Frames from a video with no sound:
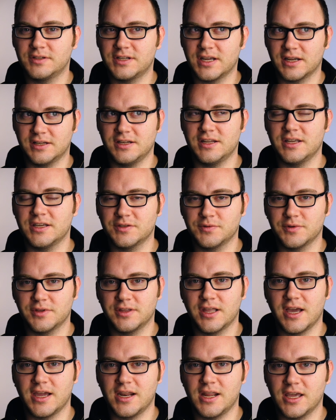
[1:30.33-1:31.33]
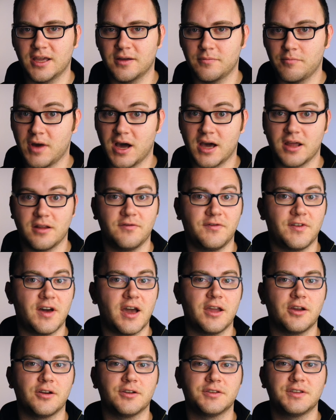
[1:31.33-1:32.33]
techniques with lighting,
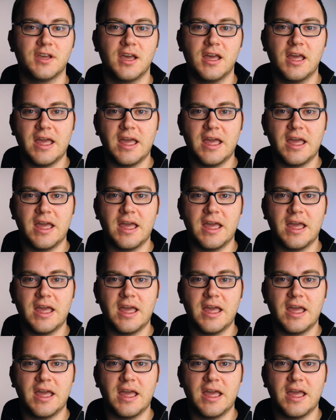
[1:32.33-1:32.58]
modifiers,